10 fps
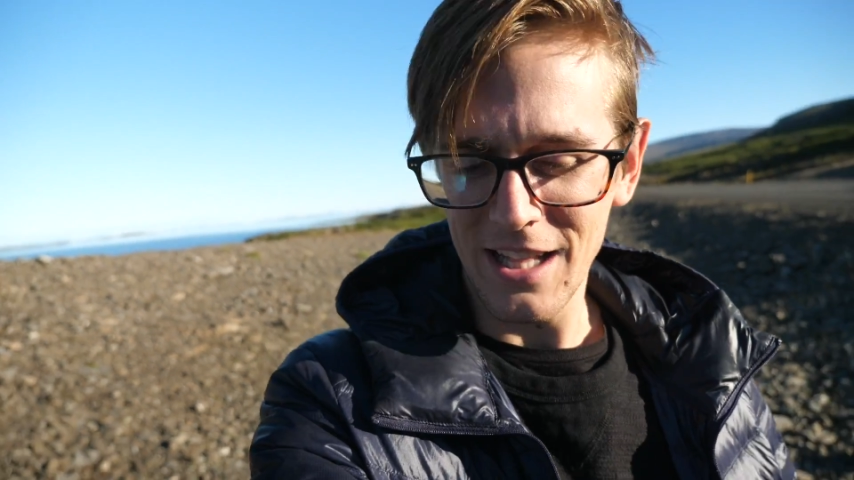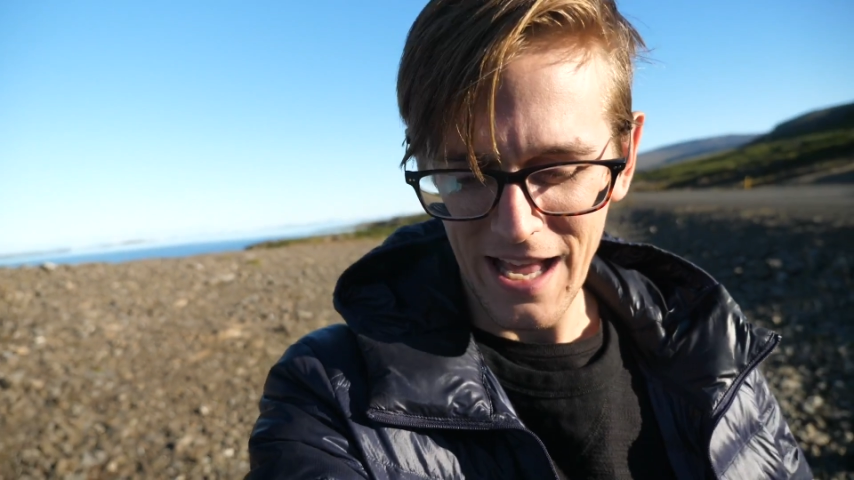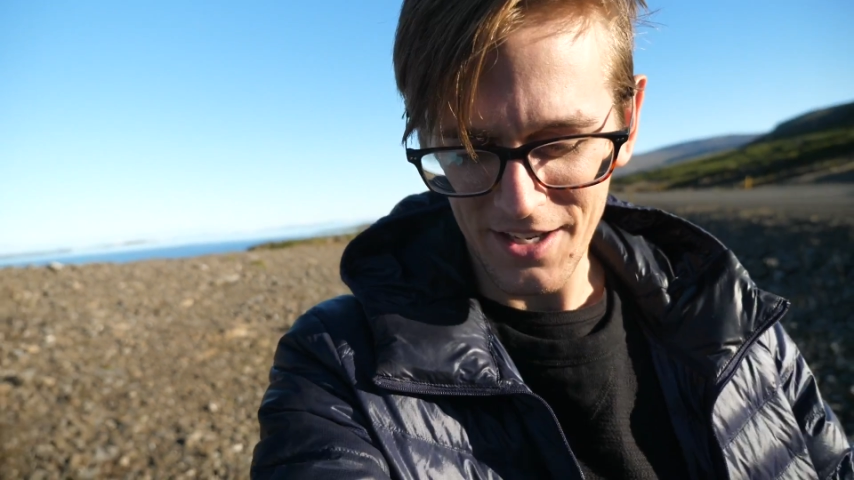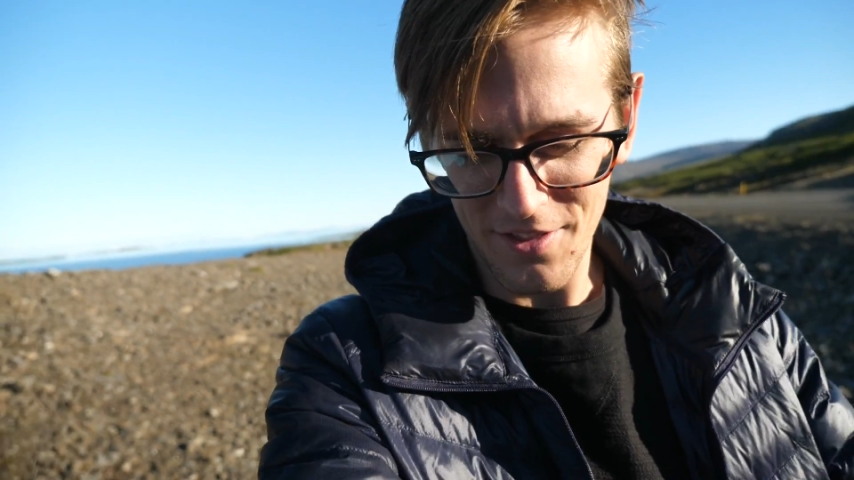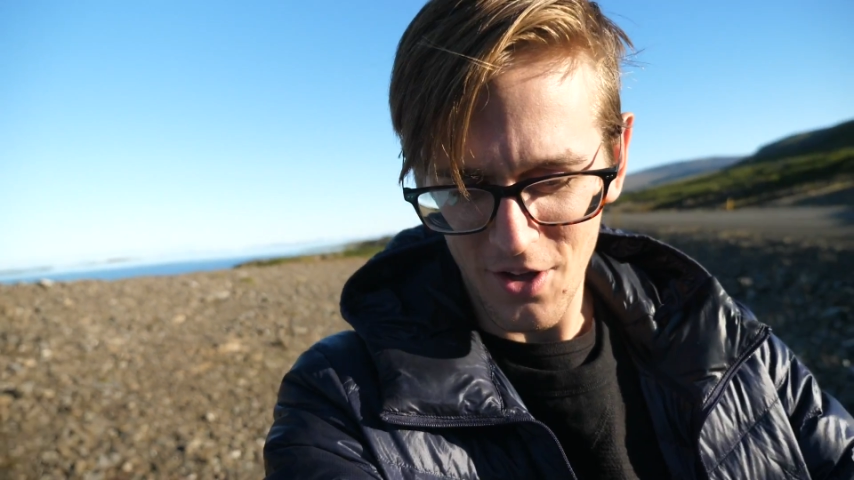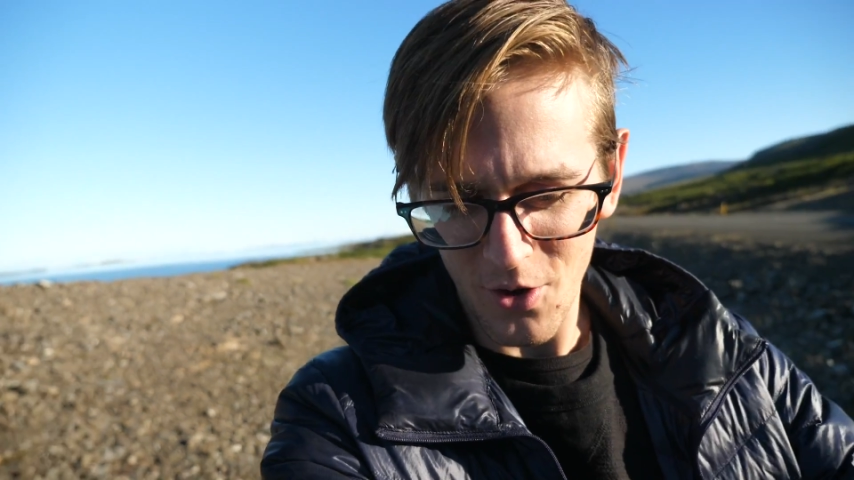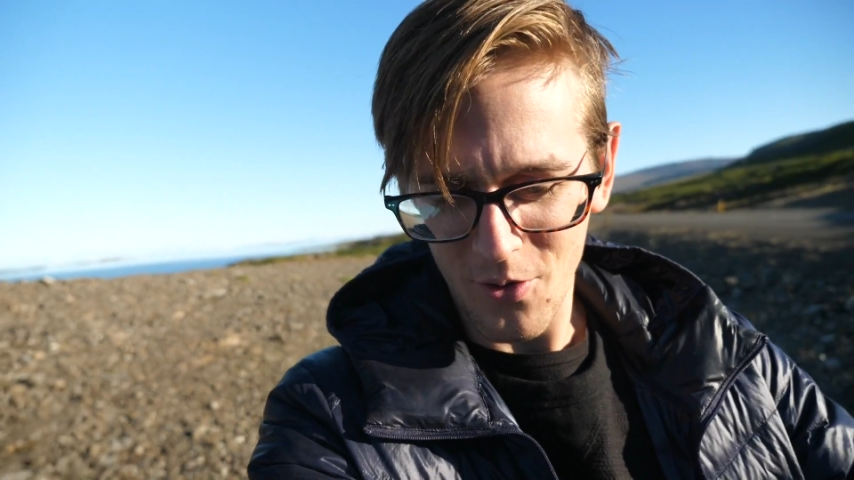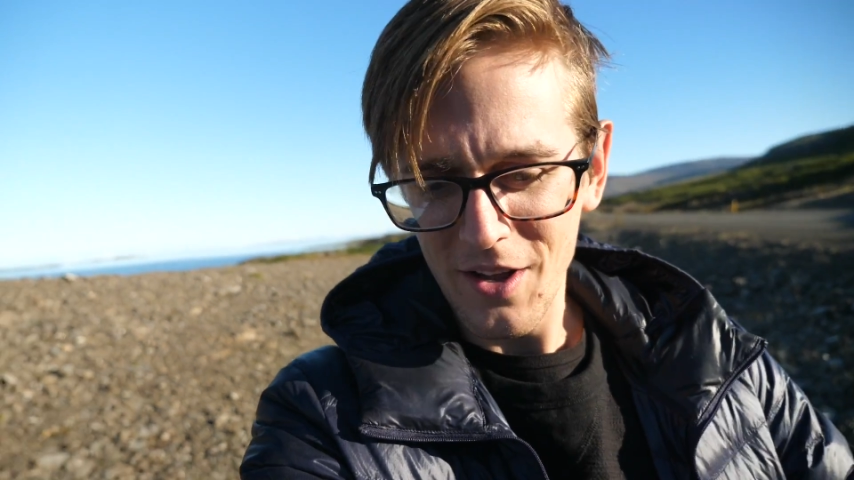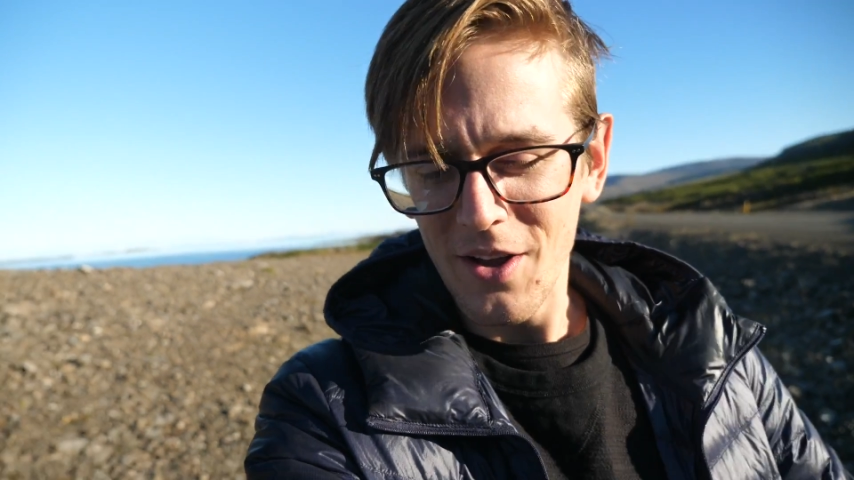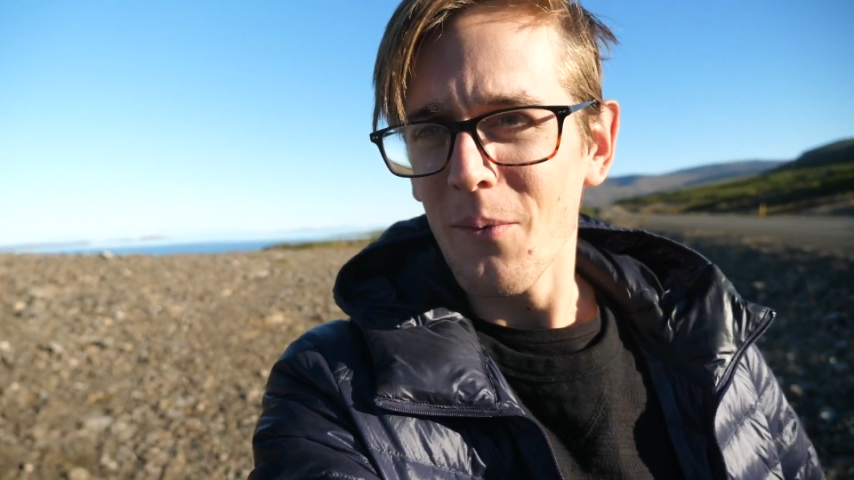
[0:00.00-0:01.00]
lagged though.
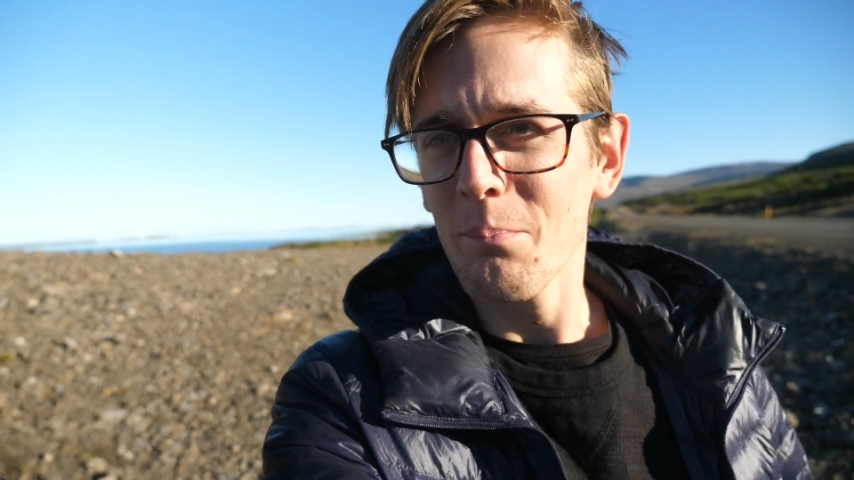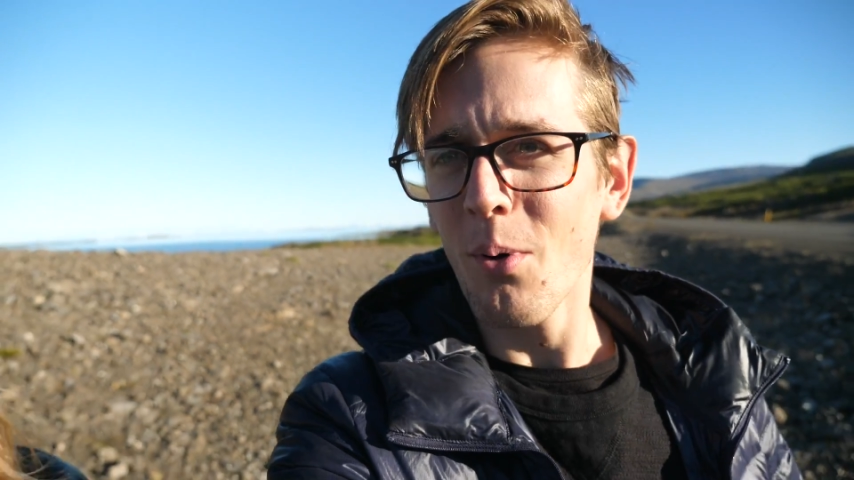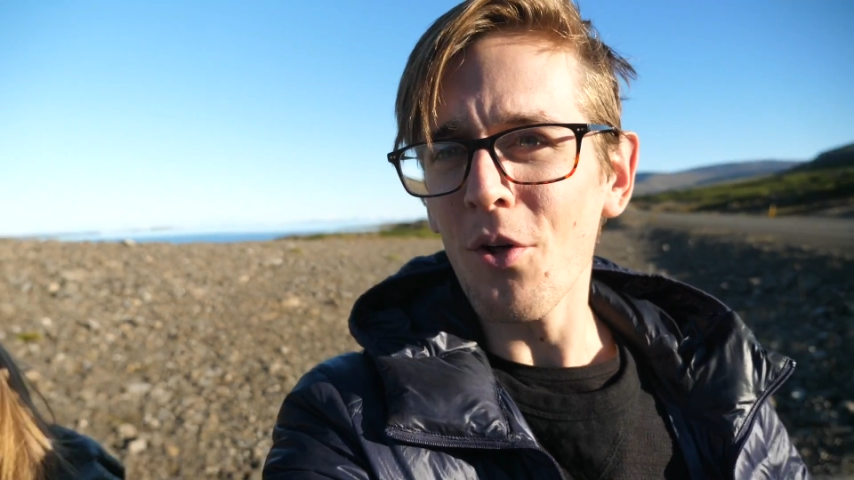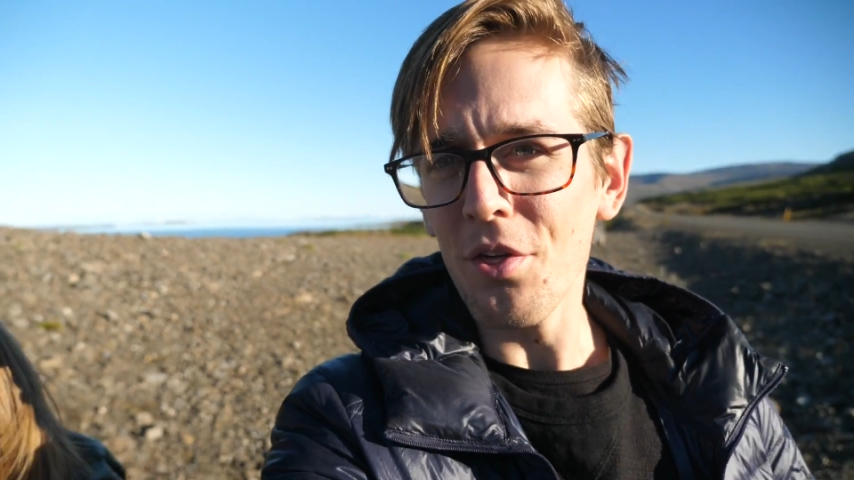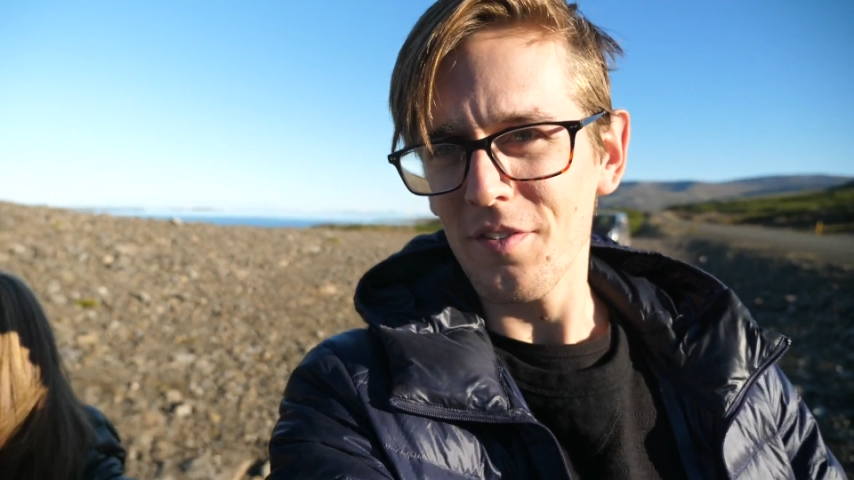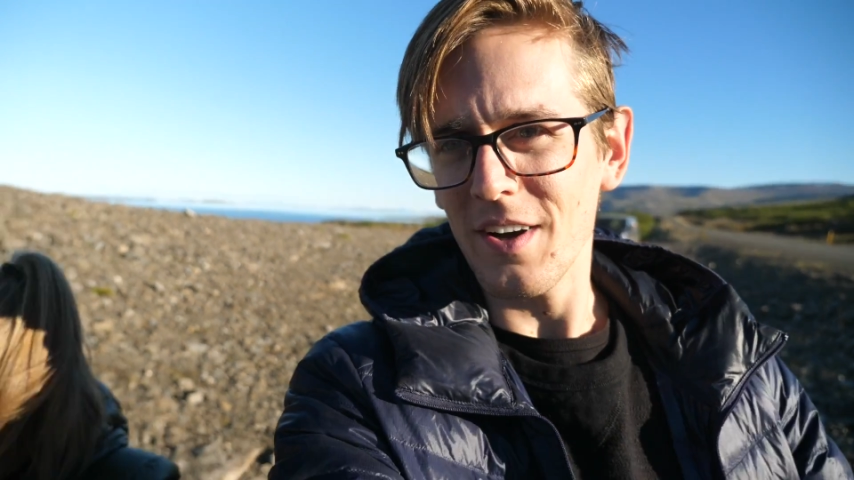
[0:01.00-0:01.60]
Both of